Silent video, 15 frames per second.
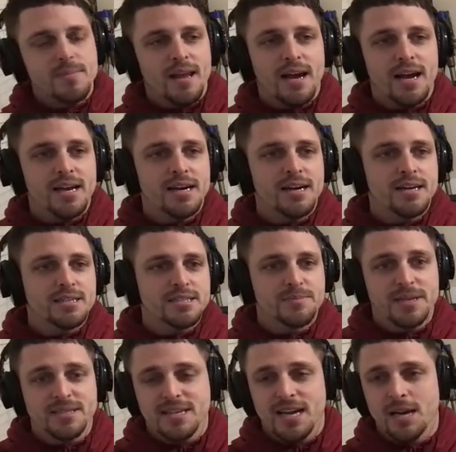I
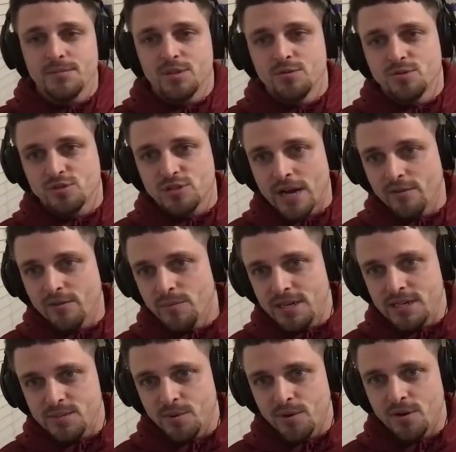spent time doing travel
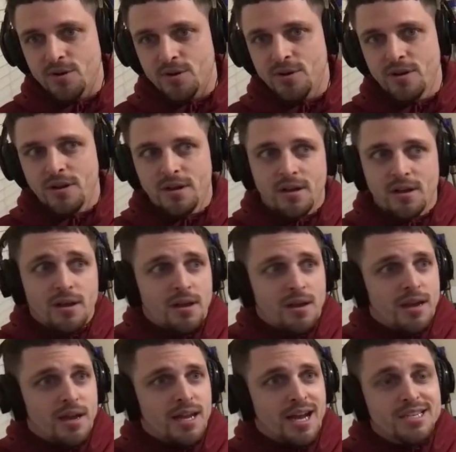baseball.
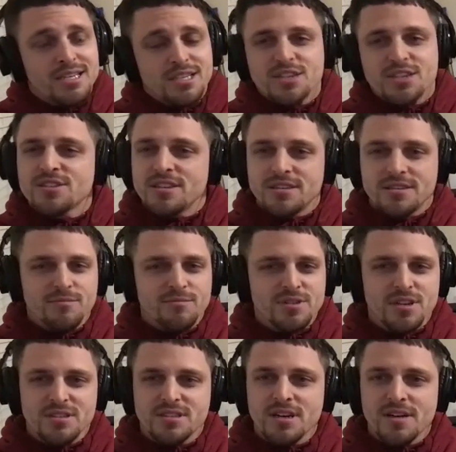And I just couldn't. It was
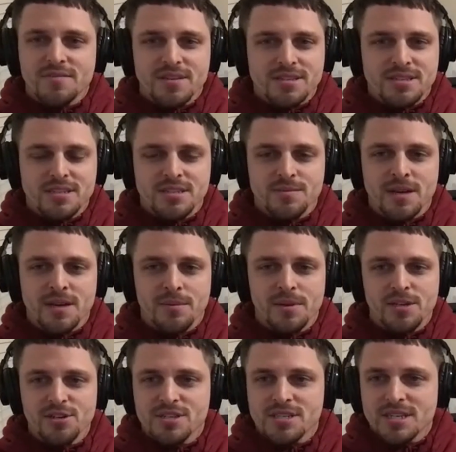a tough decision, man.
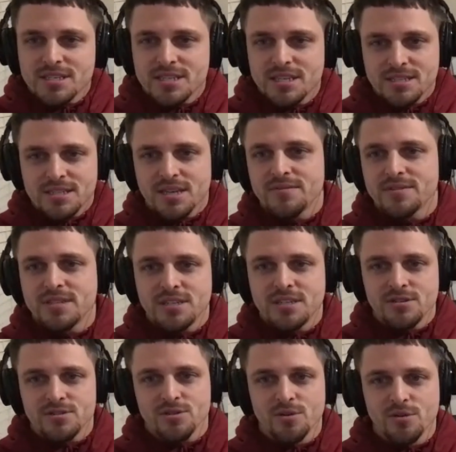You're 16, 17
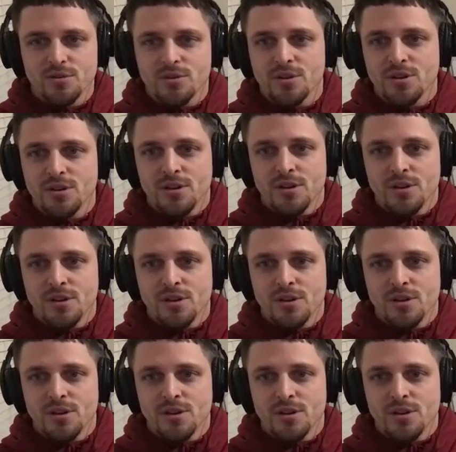years old,